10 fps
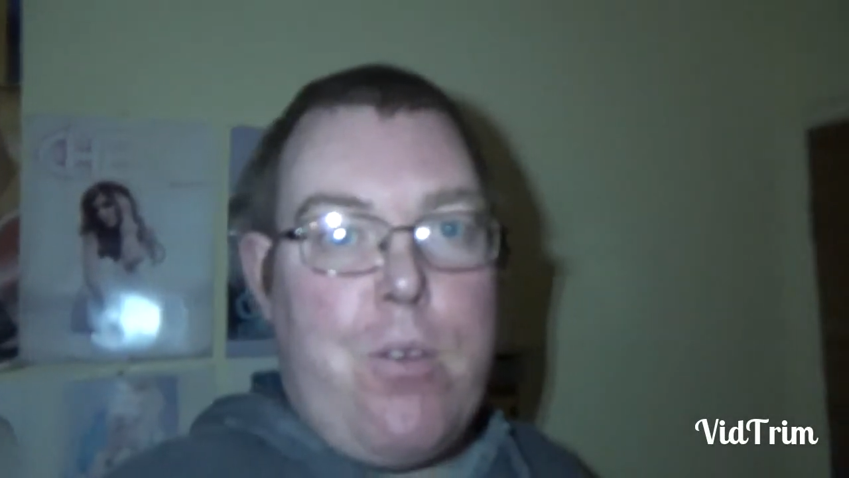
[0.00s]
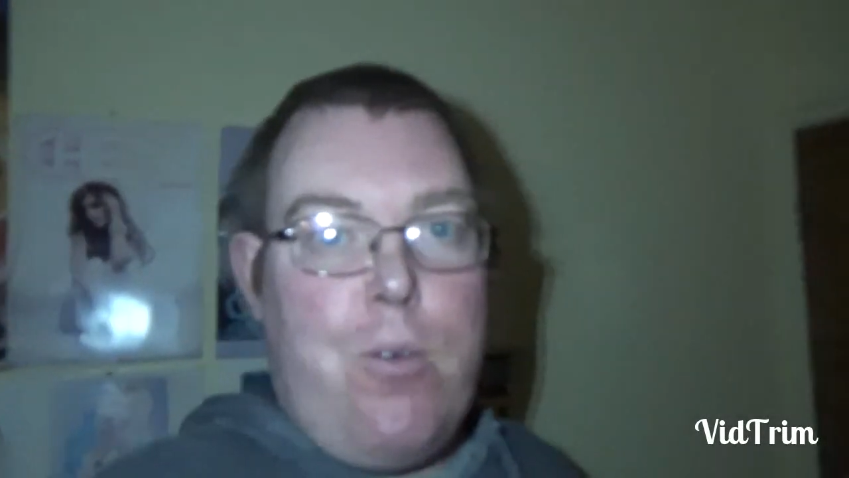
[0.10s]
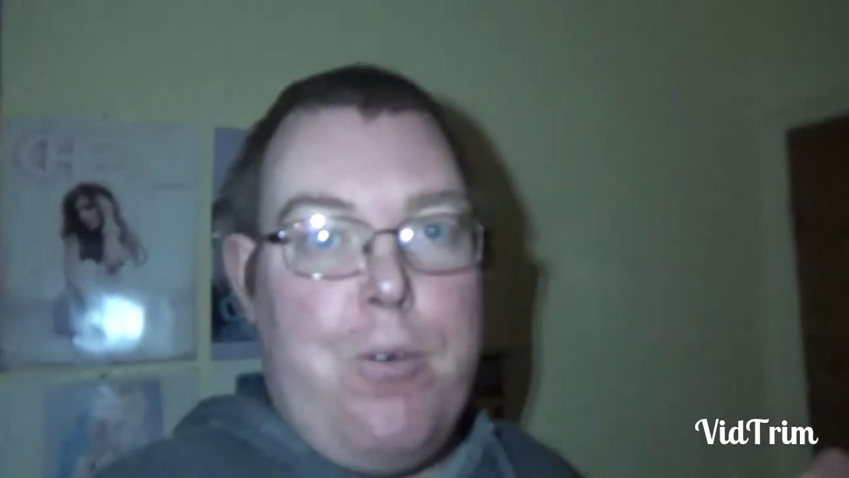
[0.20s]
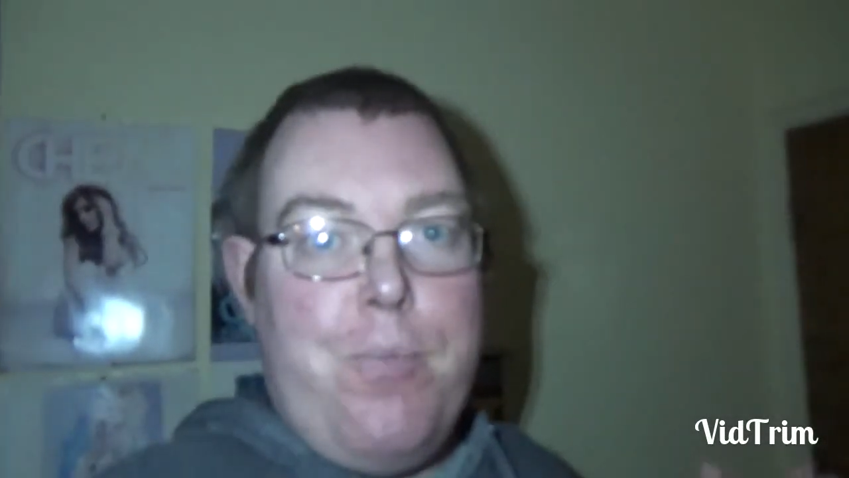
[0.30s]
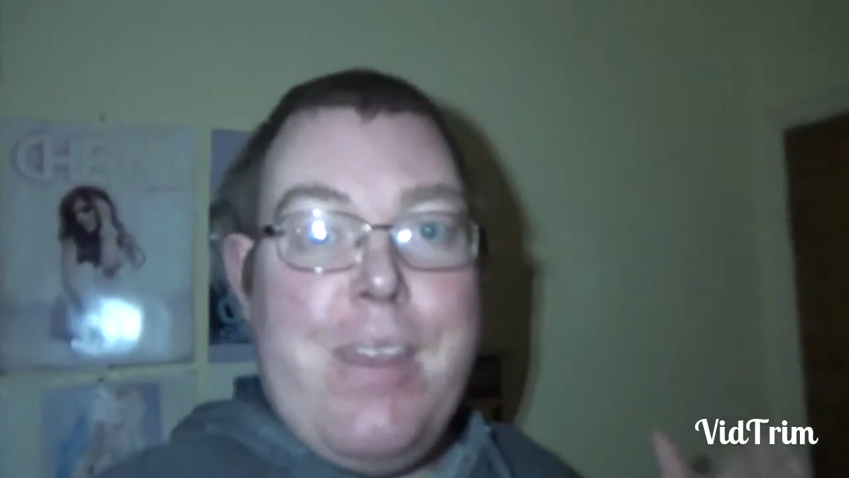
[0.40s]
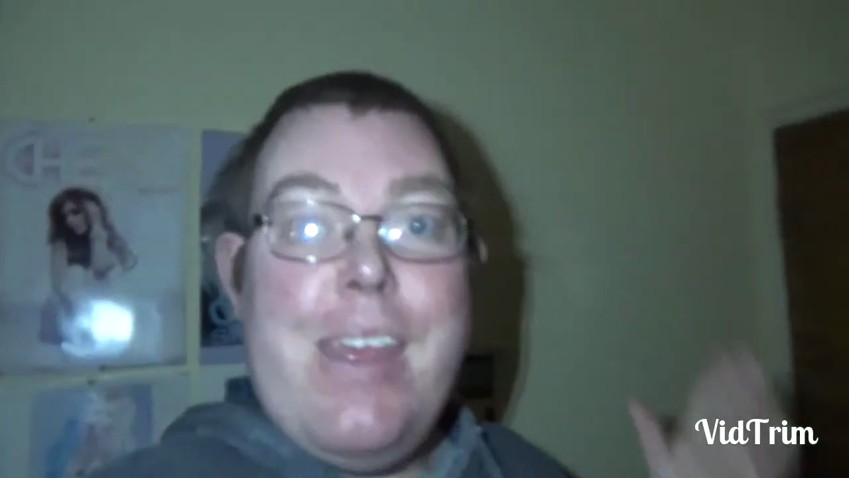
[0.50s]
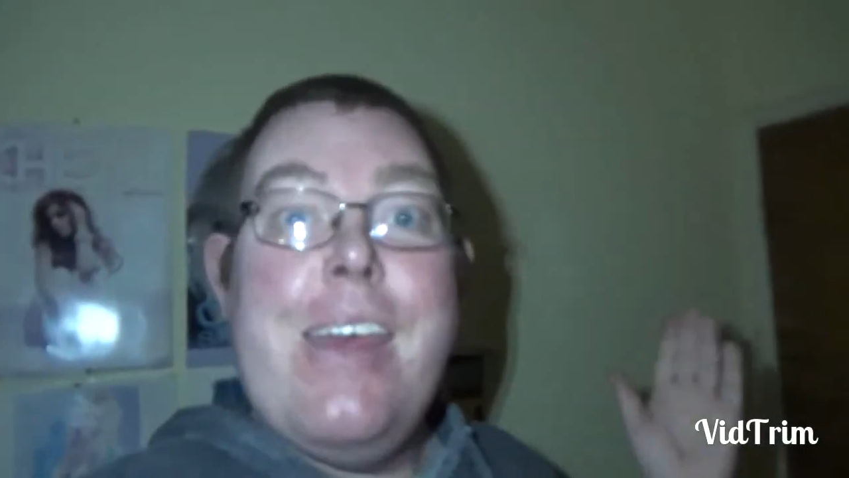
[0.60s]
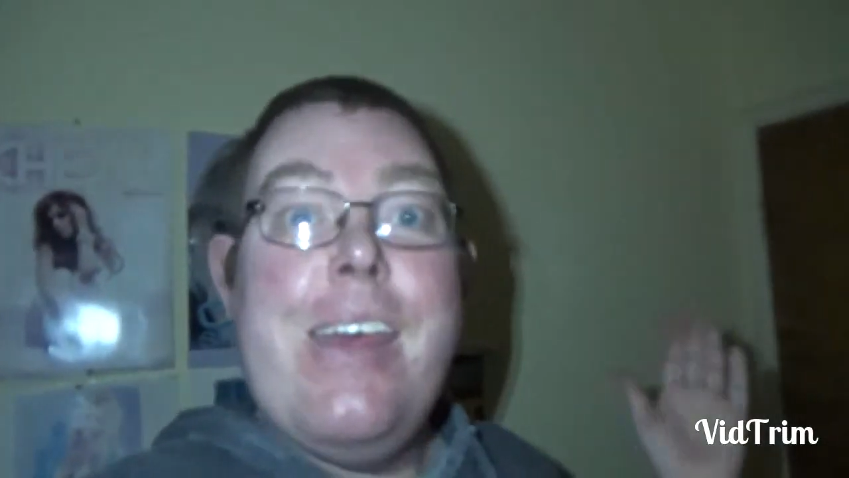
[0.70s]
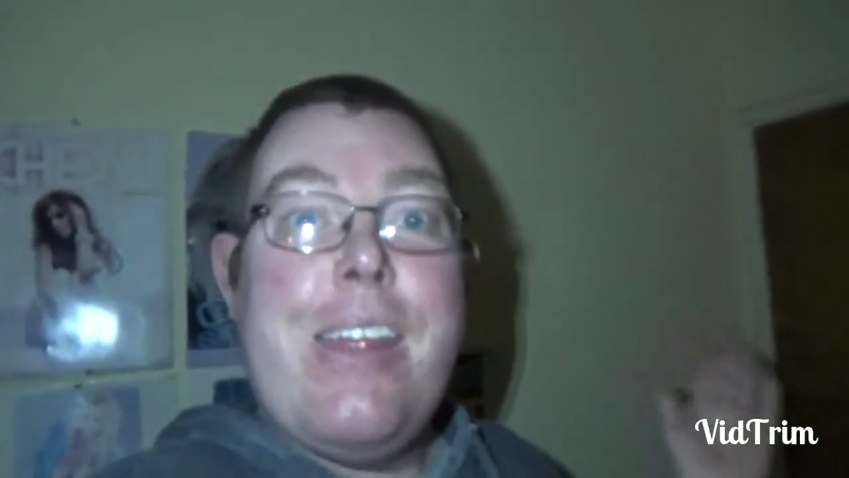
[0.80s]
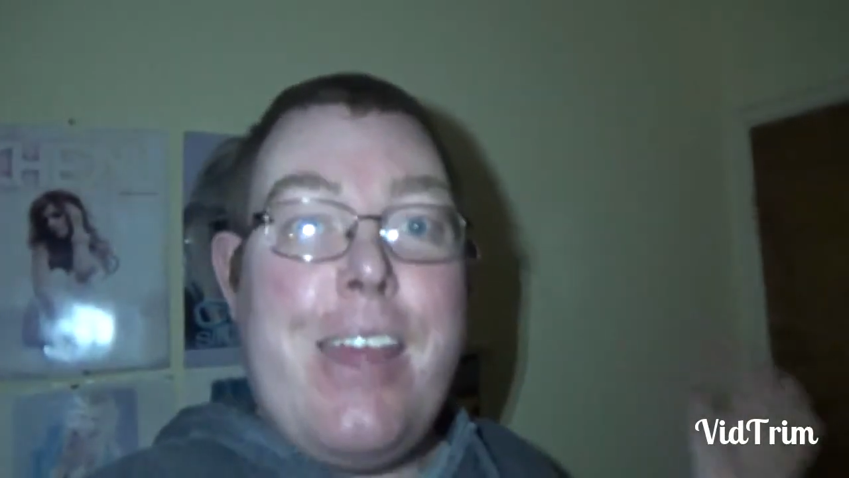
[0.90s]
So,
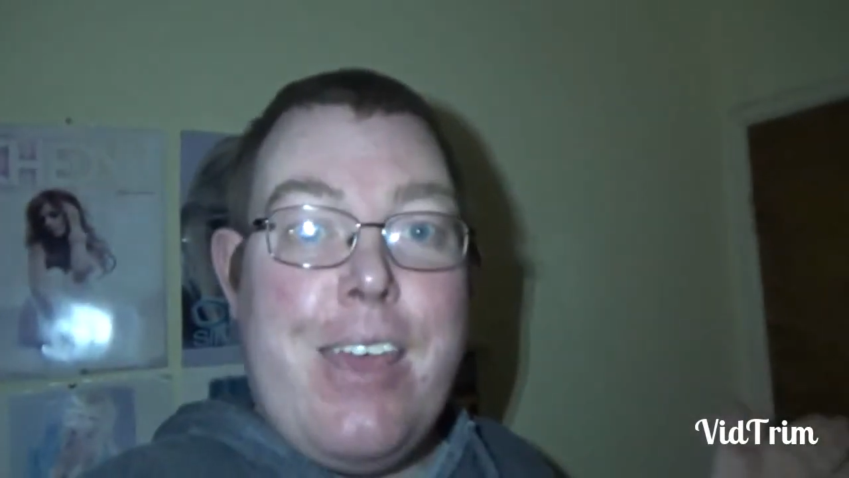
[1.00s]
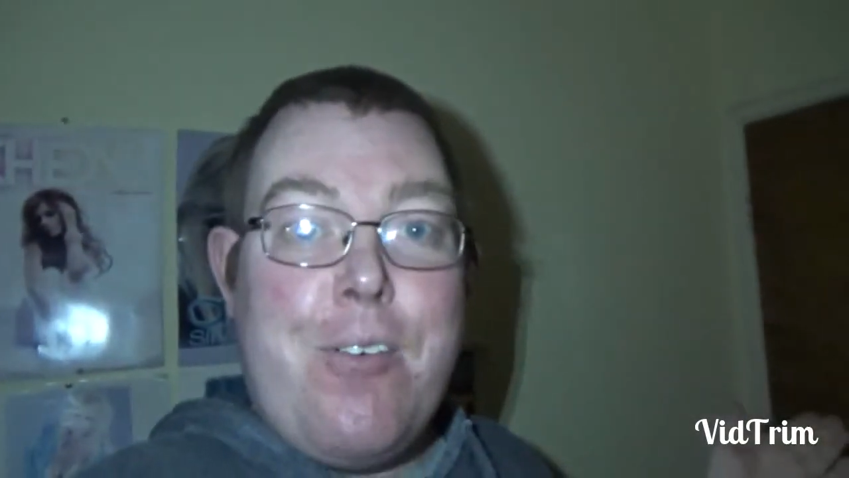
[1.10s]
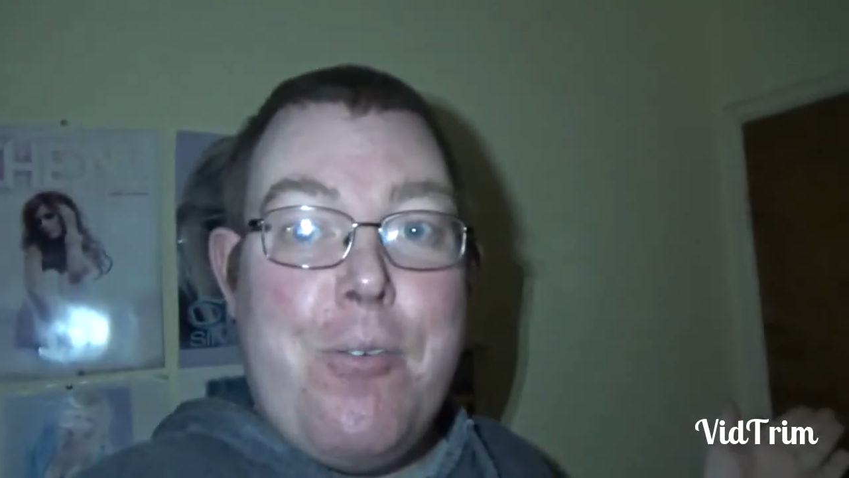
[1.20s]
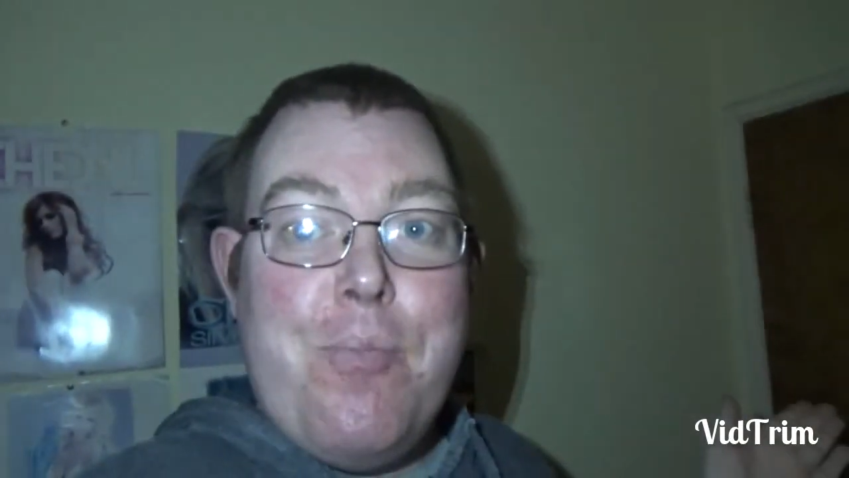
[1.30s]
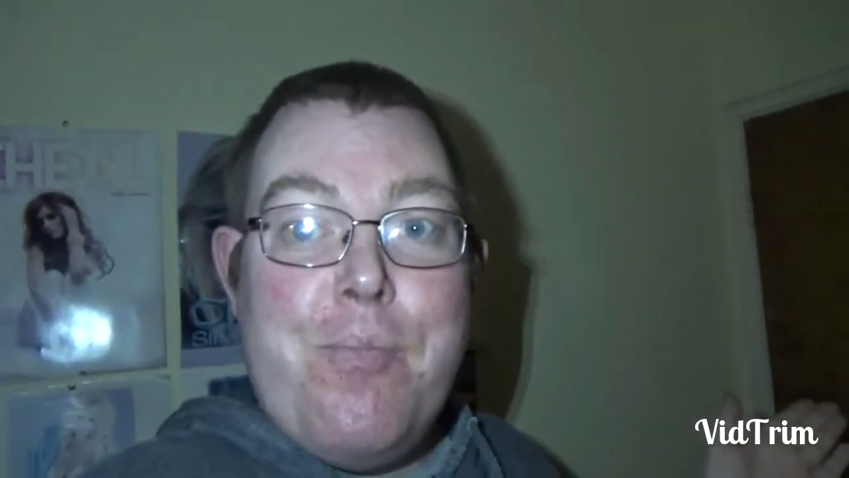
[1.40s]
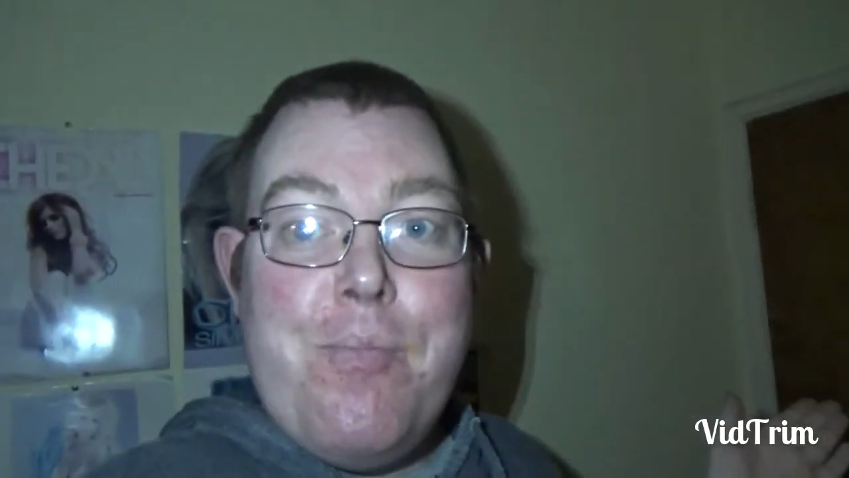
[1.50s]
there you go.